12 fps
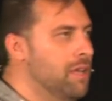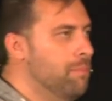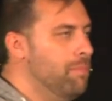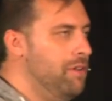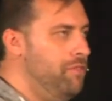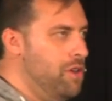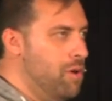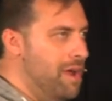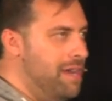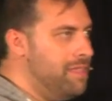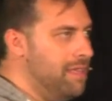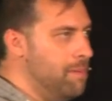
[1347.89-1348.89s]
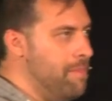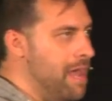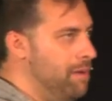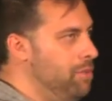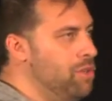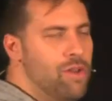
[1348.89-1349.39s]
But if you know anything about
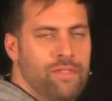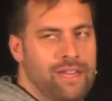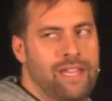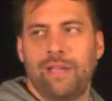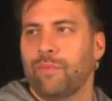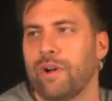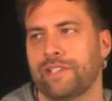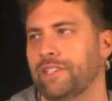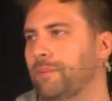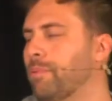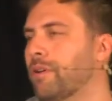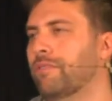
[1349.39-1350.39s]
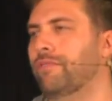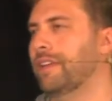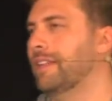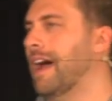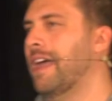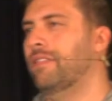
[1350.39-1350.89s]
him, you know that he wasn't
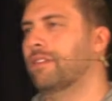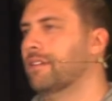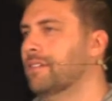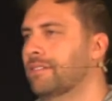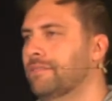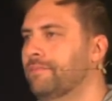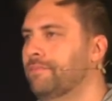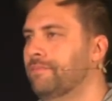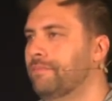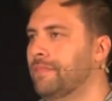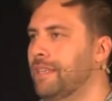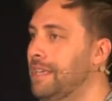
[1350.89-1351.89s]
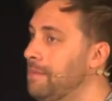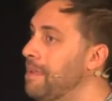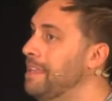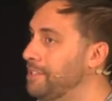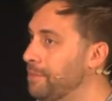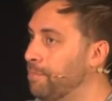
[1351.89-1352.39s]
perfect either. He
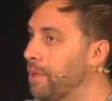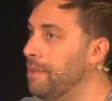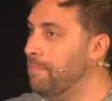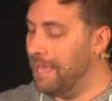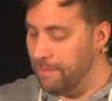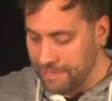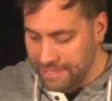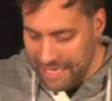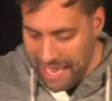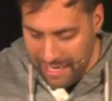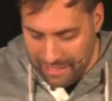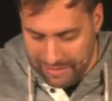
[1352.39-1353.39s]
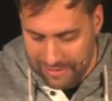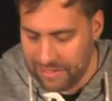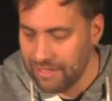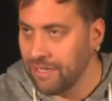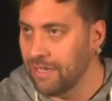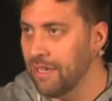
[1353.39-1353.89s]
made some pretty big mistakes.
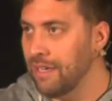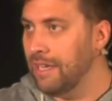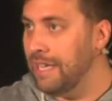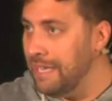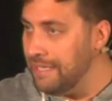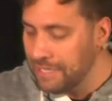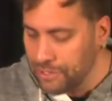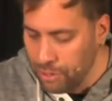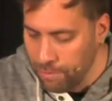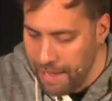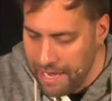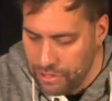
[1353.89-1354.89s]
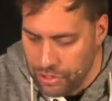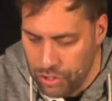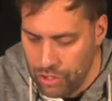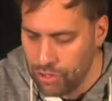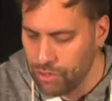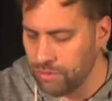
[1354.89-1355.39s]
He disobeyed
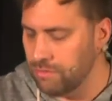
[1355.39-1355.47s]
too.